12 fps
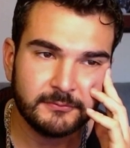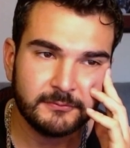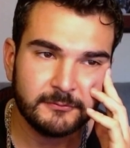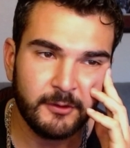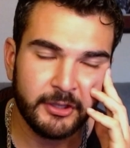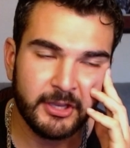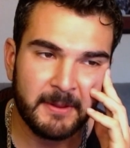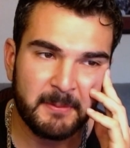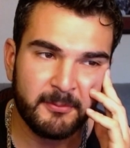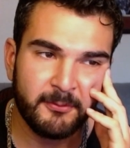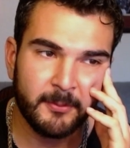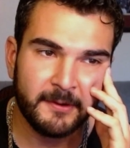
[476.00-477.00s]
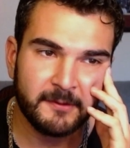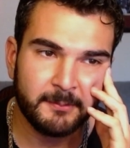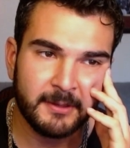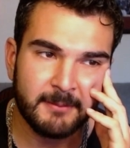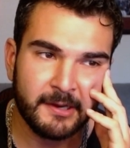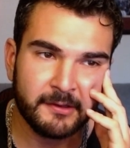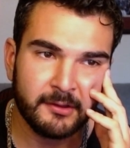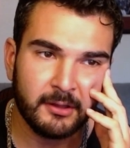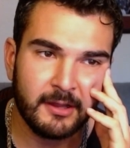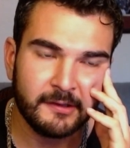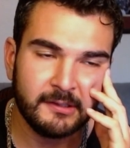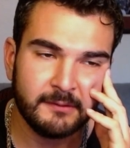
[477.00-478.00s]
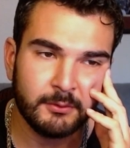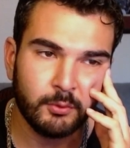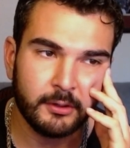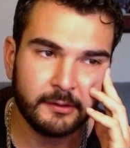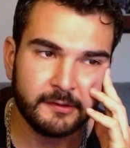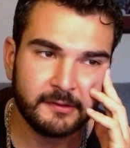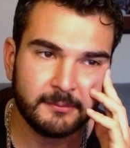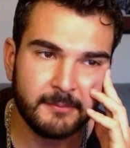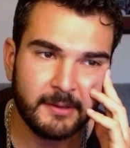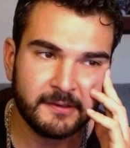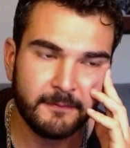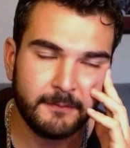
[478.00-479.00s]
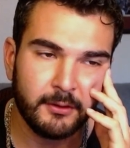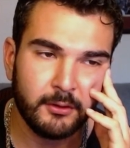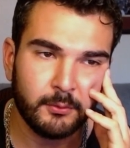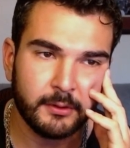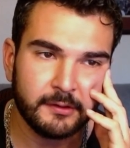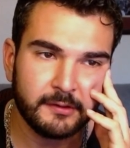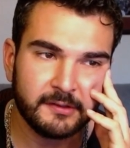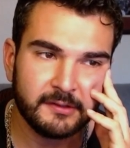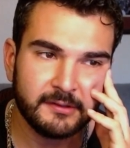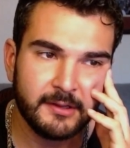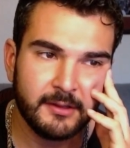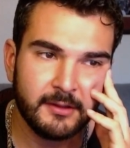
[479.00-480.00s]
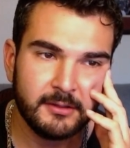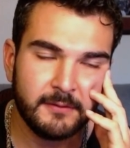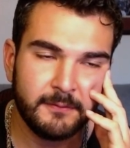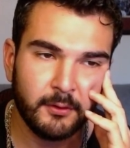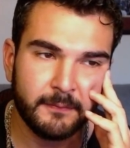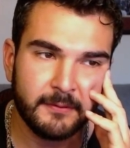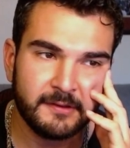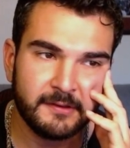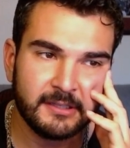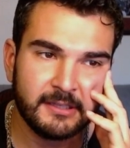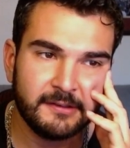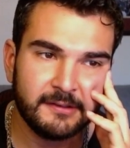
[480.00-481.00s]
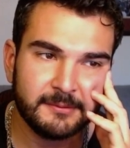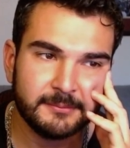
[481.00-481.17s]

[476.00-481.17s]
Feel good about the performance, but it makes the loss even worse. Makes it feel worse. You feel for these kids.